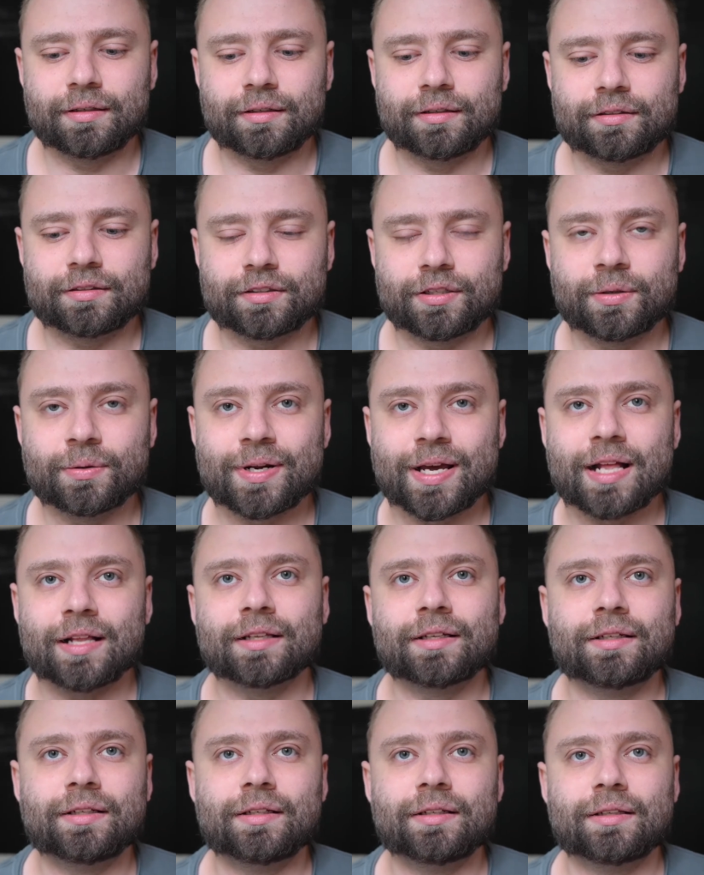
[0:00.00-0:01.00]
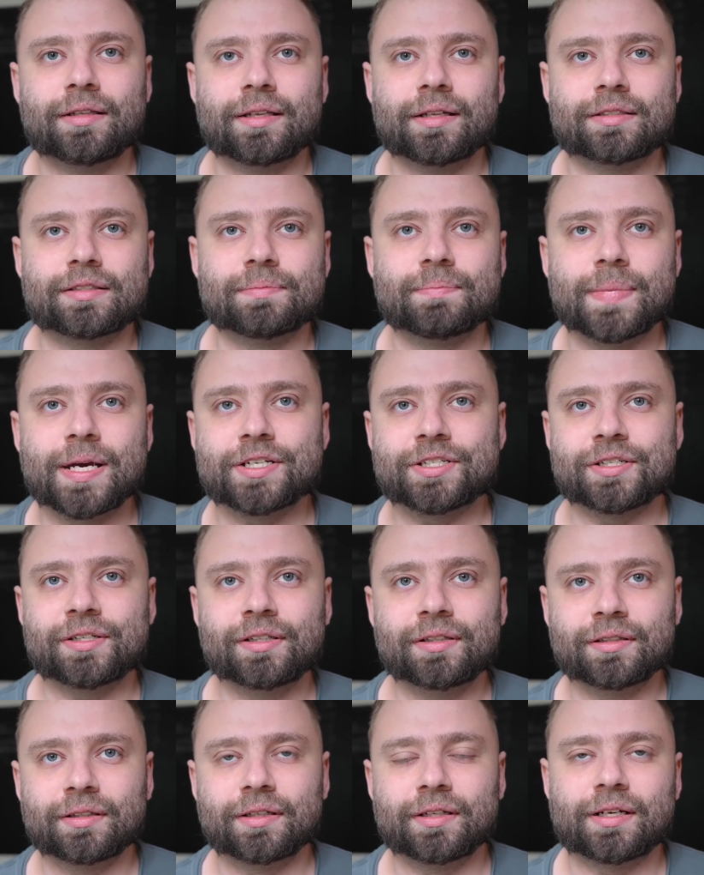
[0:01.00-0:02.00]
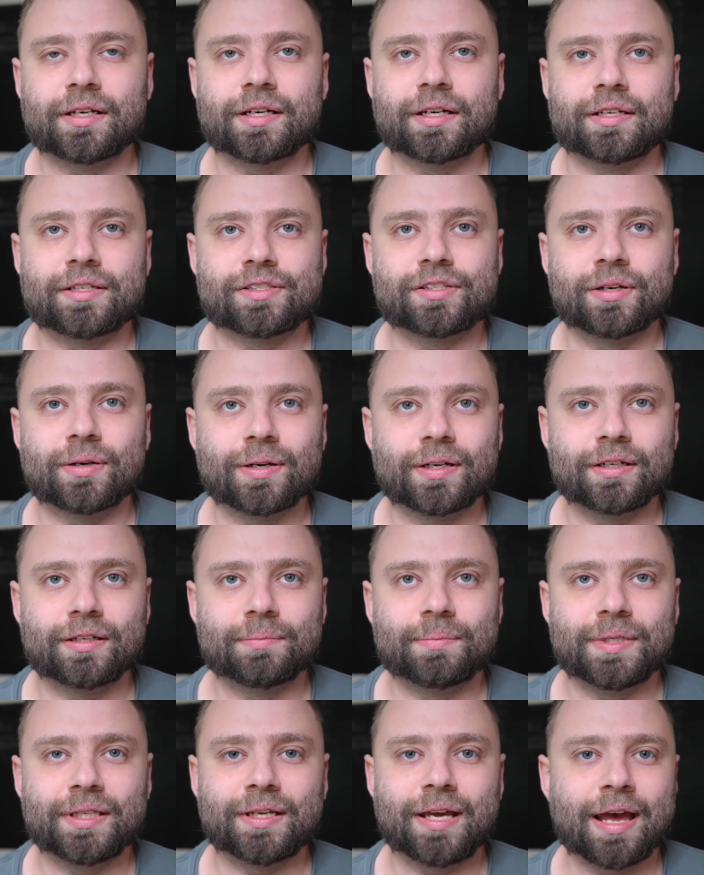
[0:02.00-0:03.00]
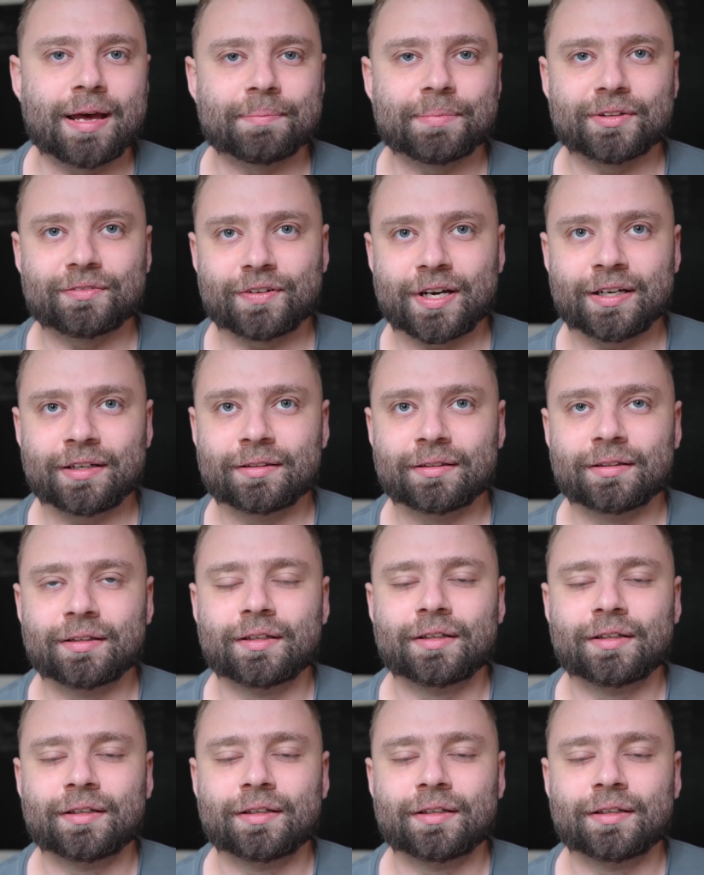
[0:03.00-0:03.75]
tonality that's measured is going to be amplified.